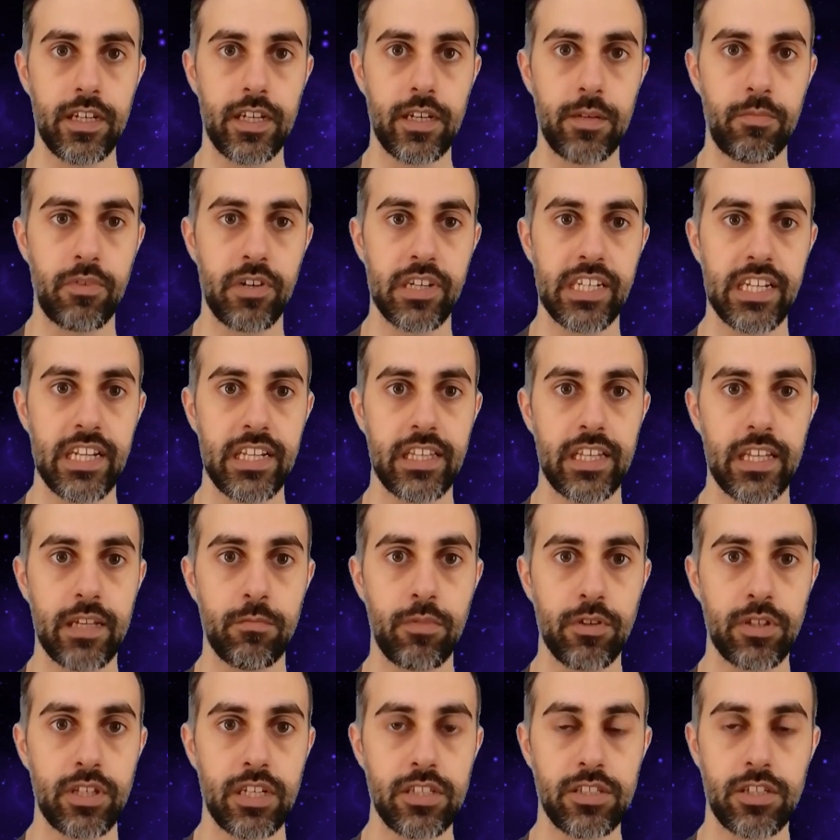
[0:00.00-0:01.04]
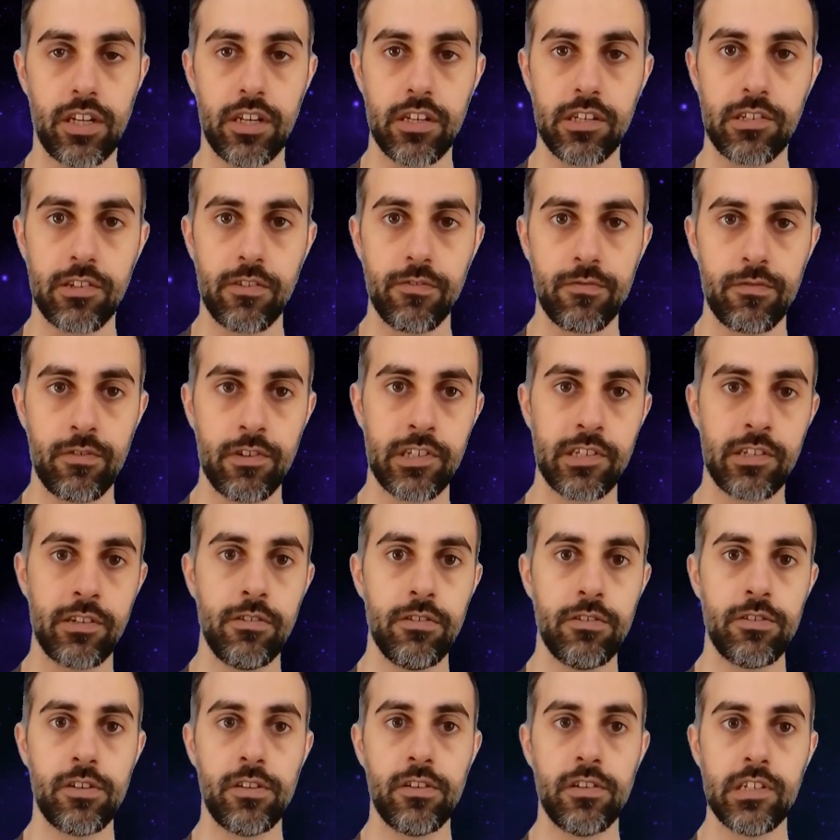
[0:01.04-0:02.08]
presenting potential software
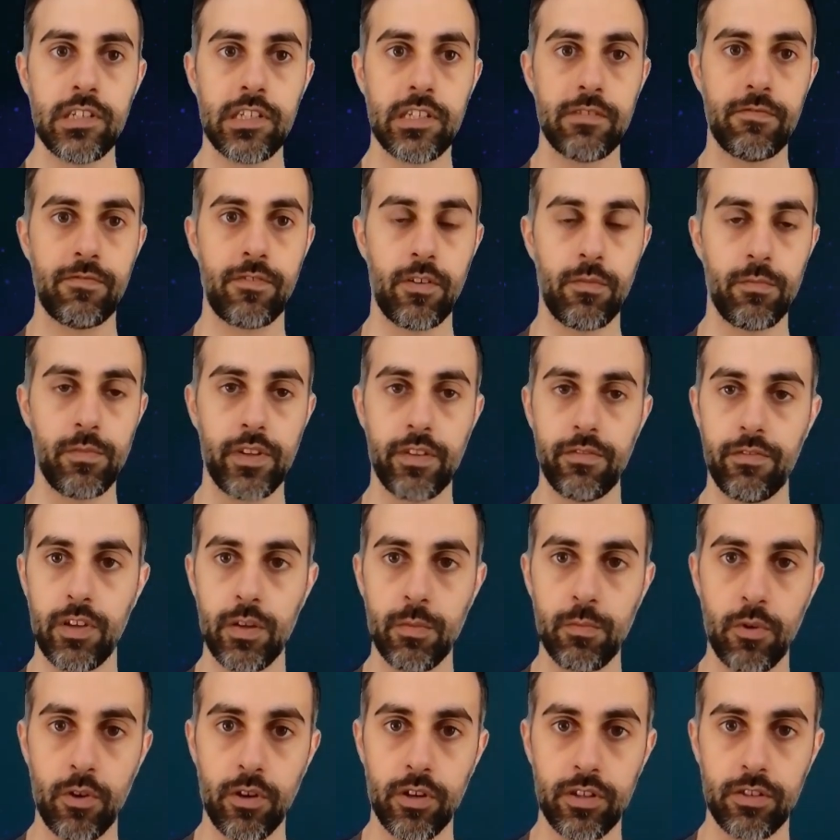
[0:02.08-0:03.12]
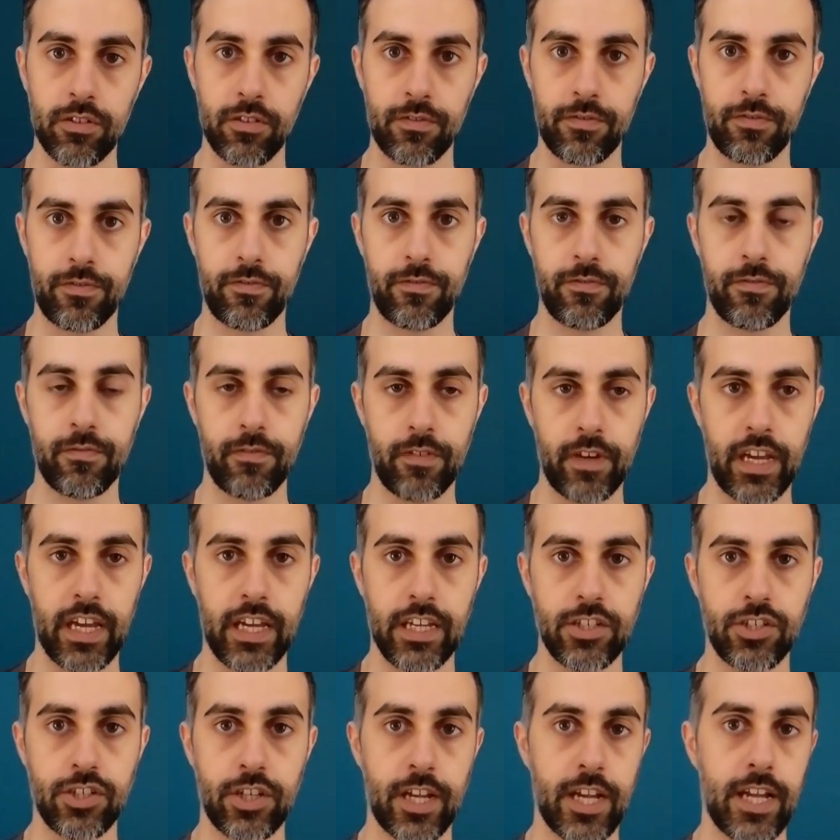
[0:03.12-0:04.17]
solutions from the viewpoint of
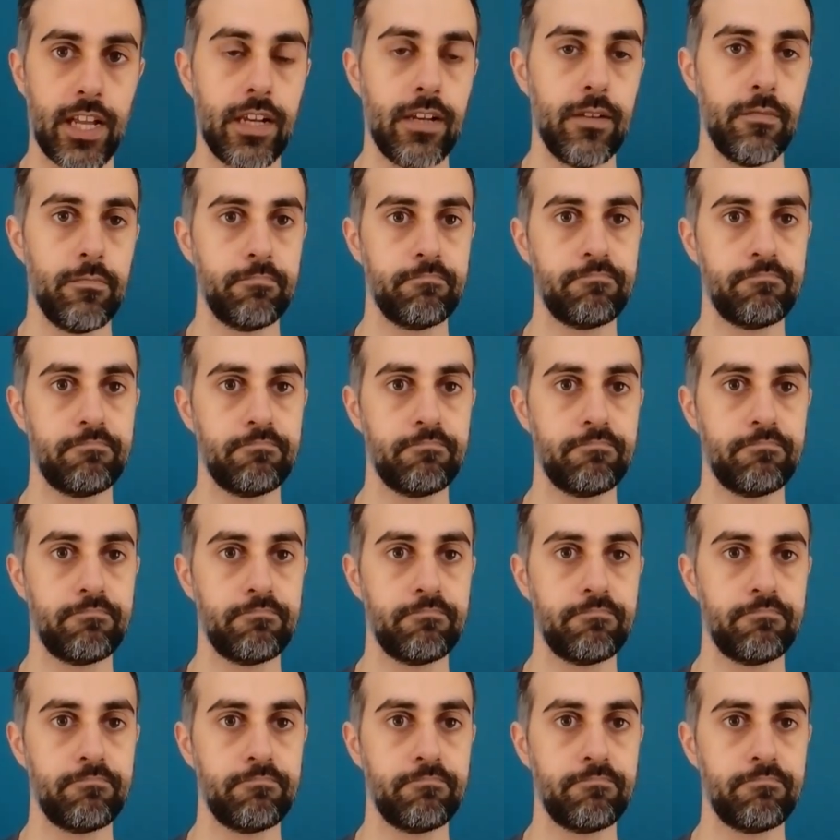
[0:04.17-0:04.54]
AGL.